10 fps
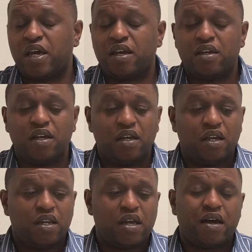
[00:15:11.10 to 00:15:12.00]
Now, I know we
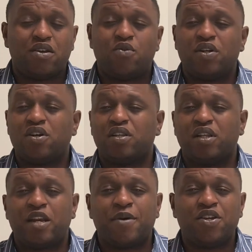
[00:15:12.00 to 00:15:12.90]
talked a lot about
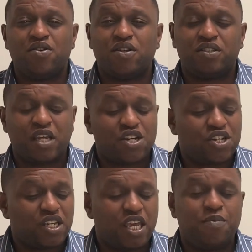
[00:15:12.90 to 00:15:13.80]
utilization and keeping it
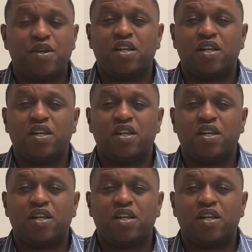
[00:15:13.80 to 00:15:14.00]
low.